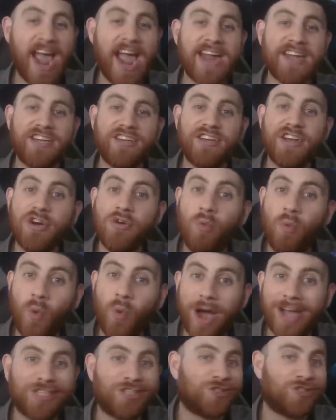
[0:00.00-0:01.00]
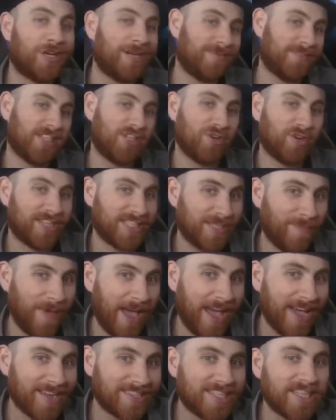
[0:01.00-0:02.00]
and you know what streams to
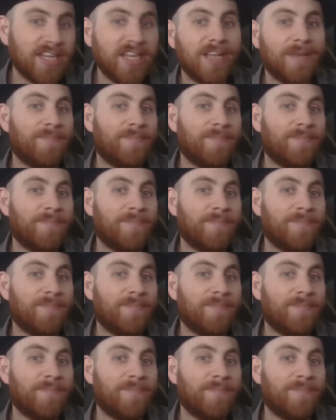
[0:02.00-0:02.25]
expect